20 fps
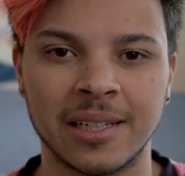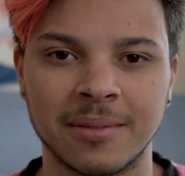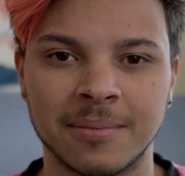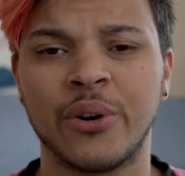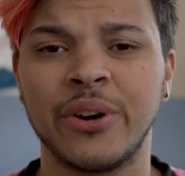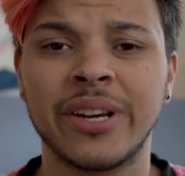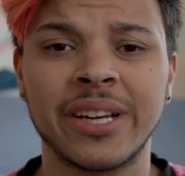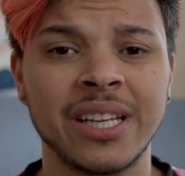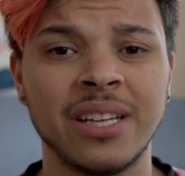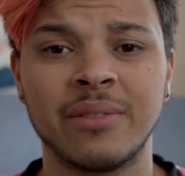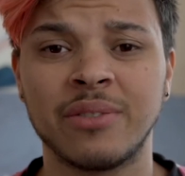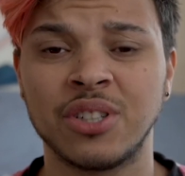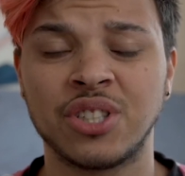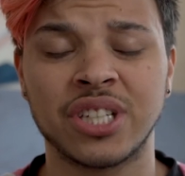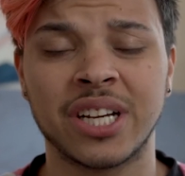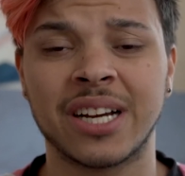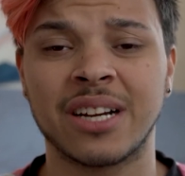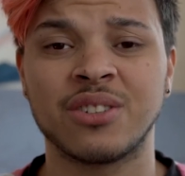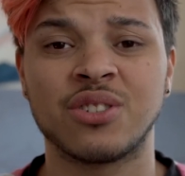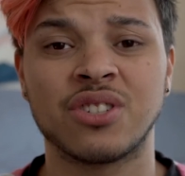Or you can even
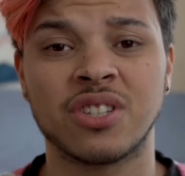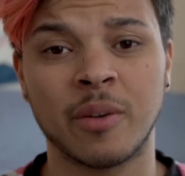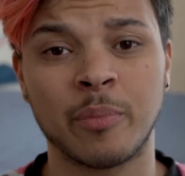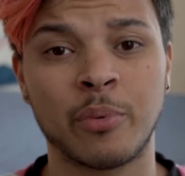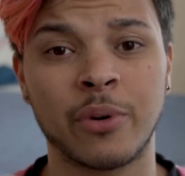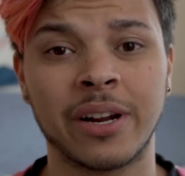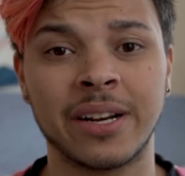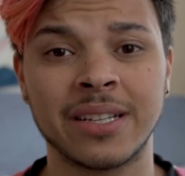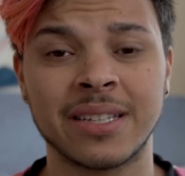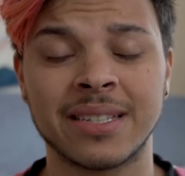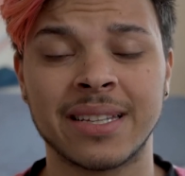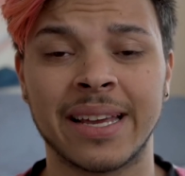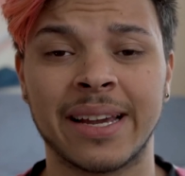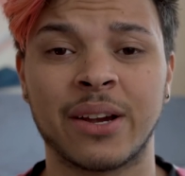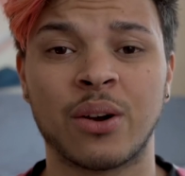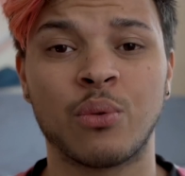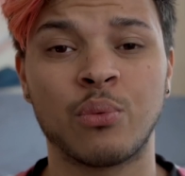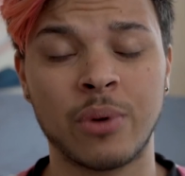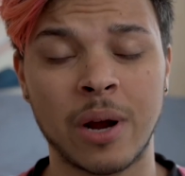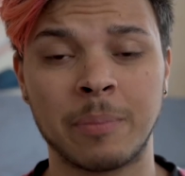check out subreddits like
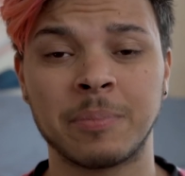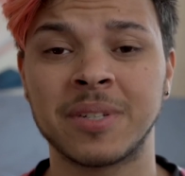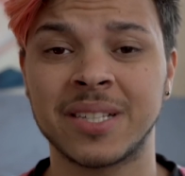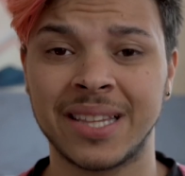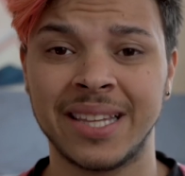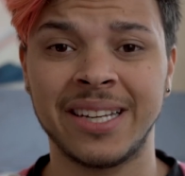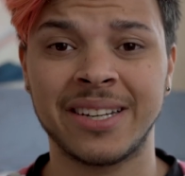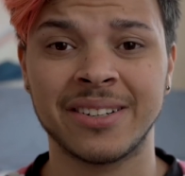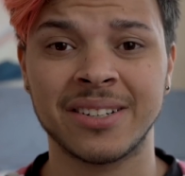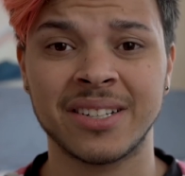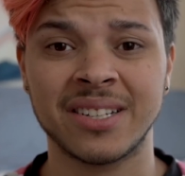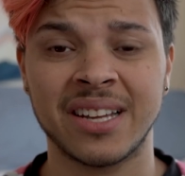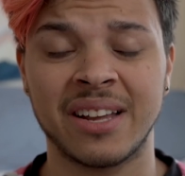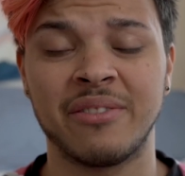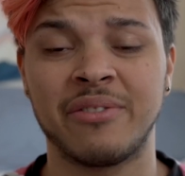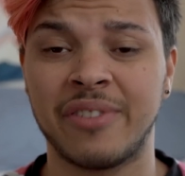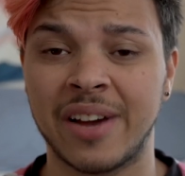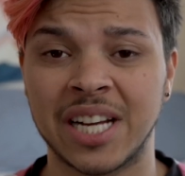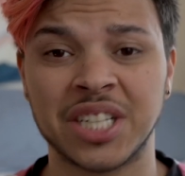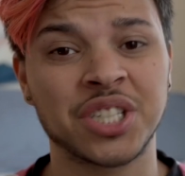Rep Sneakers and
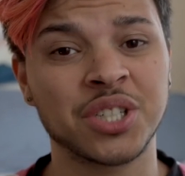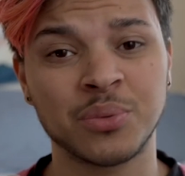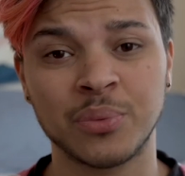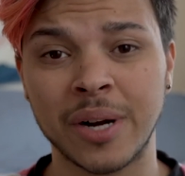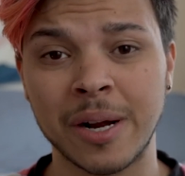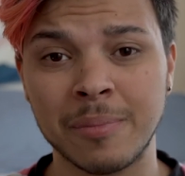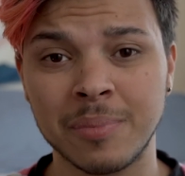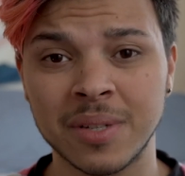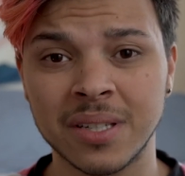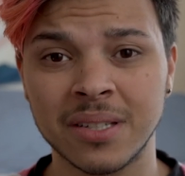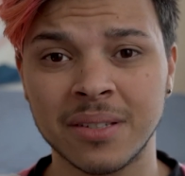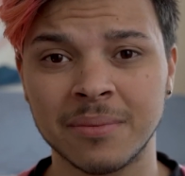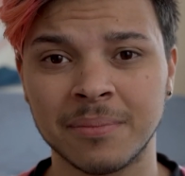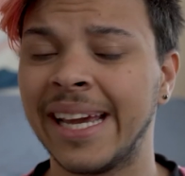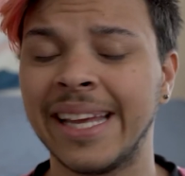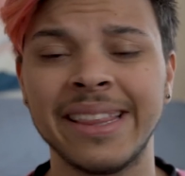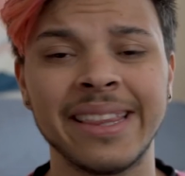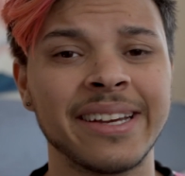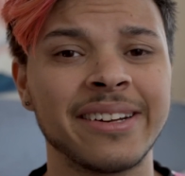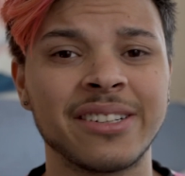Fashion Reps.
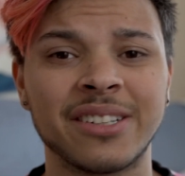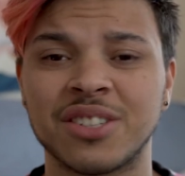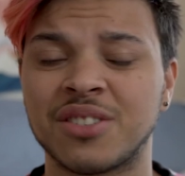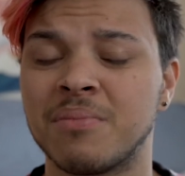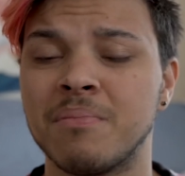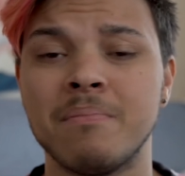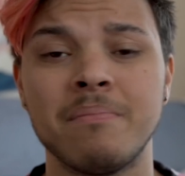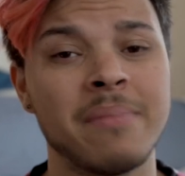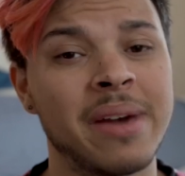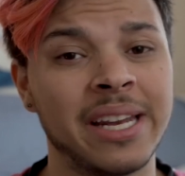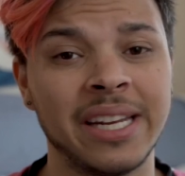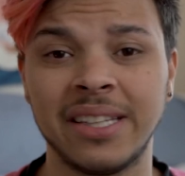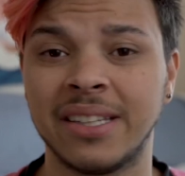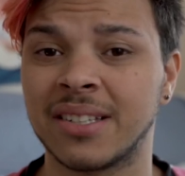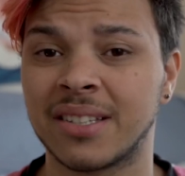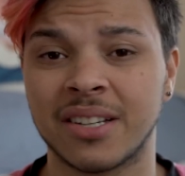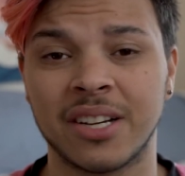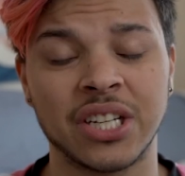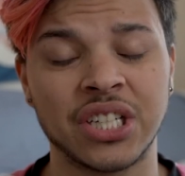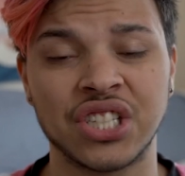In there's many
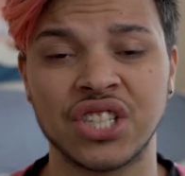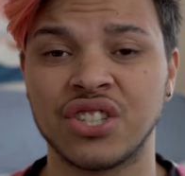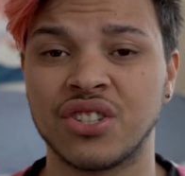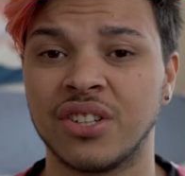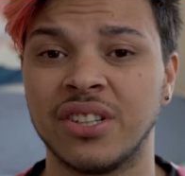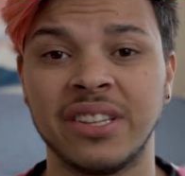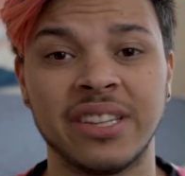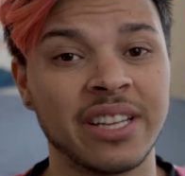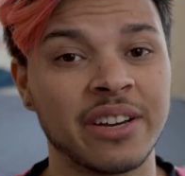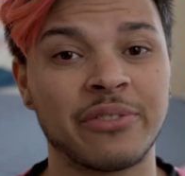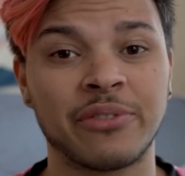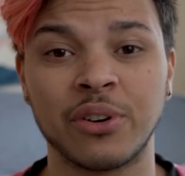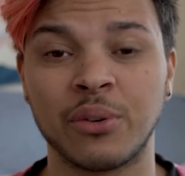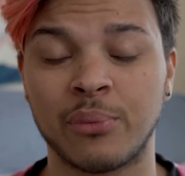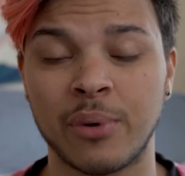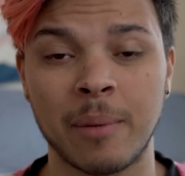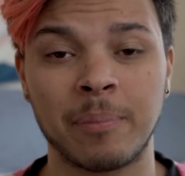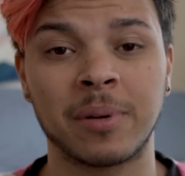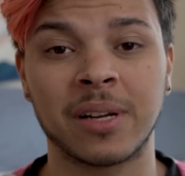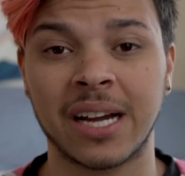discussions on different
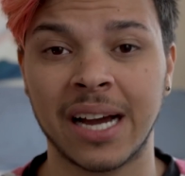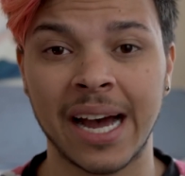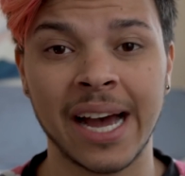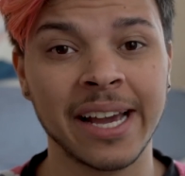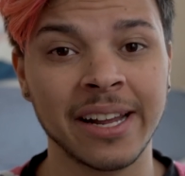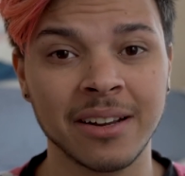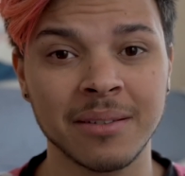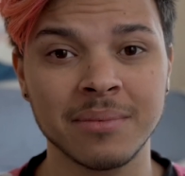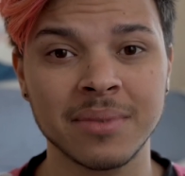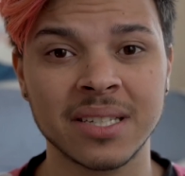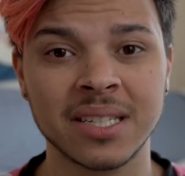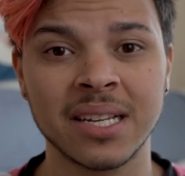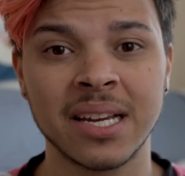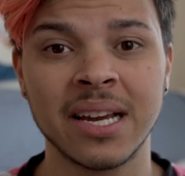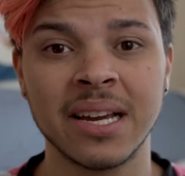replica items,